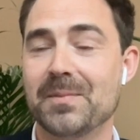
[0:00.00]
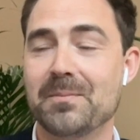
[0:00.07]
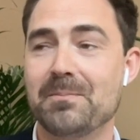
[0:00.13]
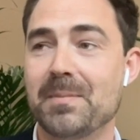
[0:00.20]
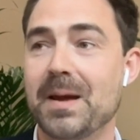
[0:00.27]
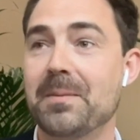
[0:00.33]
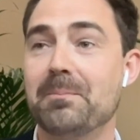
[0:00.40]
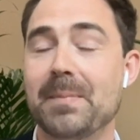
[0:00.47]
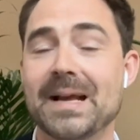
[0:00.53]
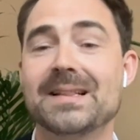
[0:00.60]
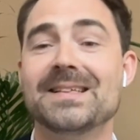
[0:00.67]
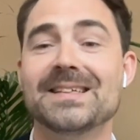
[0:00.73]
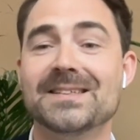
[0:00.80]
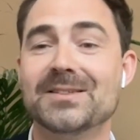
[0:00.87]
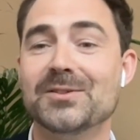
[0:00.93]
make
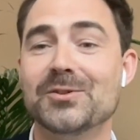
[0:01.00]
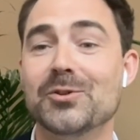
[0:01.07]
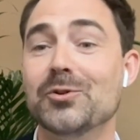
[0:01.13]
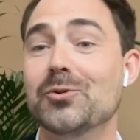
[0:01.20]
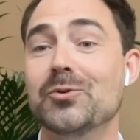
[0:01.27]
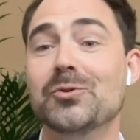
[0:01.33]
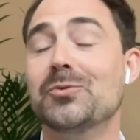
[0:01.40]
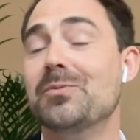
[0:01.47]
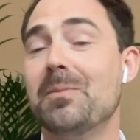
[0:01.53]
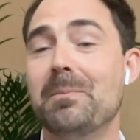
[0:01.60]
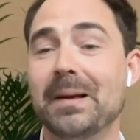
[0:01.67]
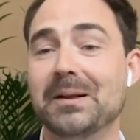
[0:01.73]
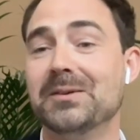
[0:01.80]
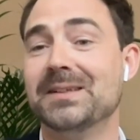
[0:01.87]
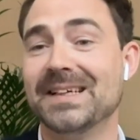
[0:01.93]
these new
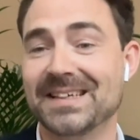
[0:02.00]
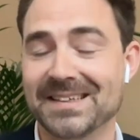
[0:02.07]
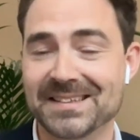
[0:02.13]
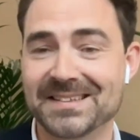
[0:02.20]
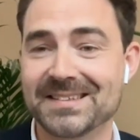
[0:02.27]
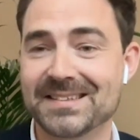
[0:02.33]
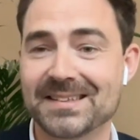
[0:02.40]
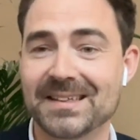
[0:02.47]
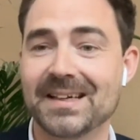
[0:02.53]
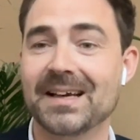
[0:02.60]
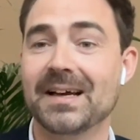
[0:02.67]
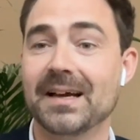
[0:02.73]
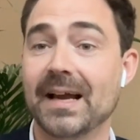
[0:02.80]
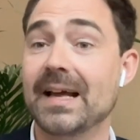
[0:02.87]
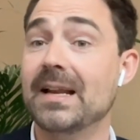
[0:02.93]
buildings
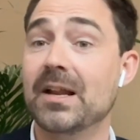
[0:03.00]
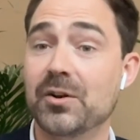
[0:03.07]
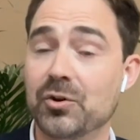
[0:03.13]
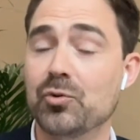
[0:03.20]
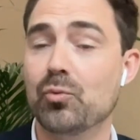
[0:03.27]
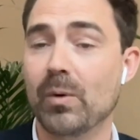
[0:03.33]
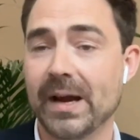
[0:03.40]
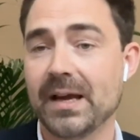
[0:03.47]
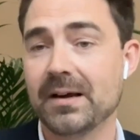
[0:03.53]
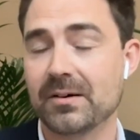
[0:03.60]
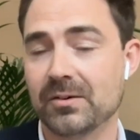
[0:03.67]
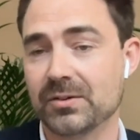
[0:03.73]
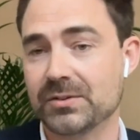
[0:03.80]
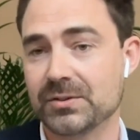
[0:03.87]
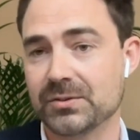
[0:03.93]
in a new way
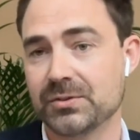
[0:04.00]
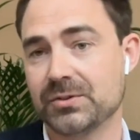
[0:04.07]
also.